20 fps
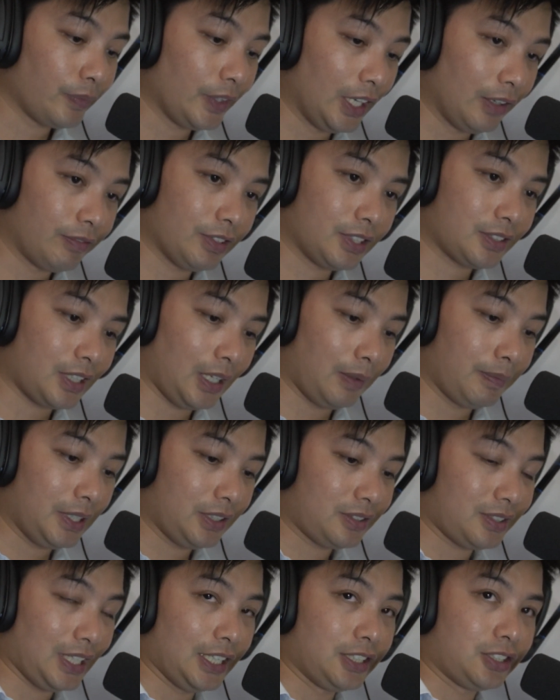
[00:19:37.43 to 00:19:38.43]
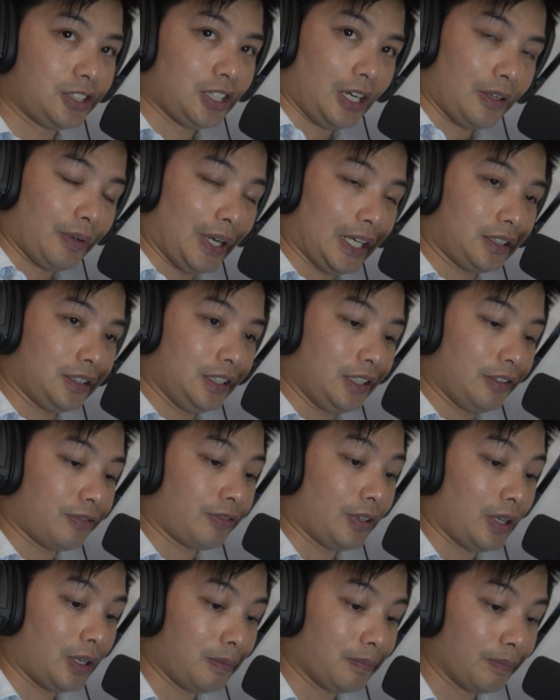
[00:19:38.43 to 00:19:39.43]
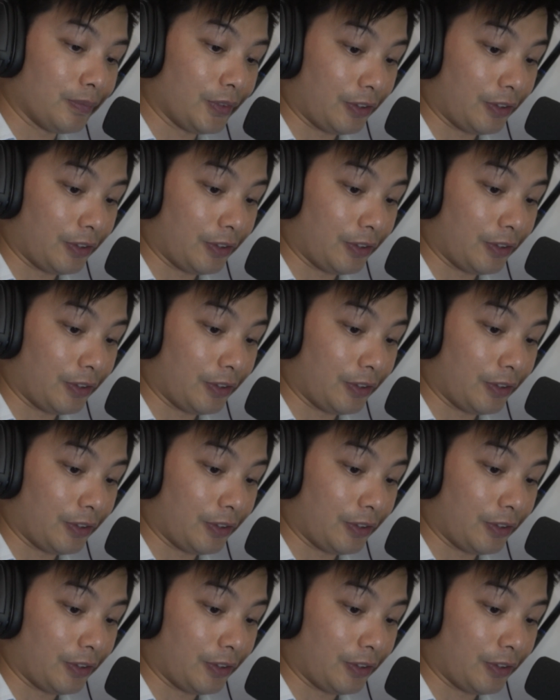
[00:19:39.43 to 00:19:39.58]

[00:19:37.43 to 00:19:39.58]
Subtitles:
If it's coming, say, directly from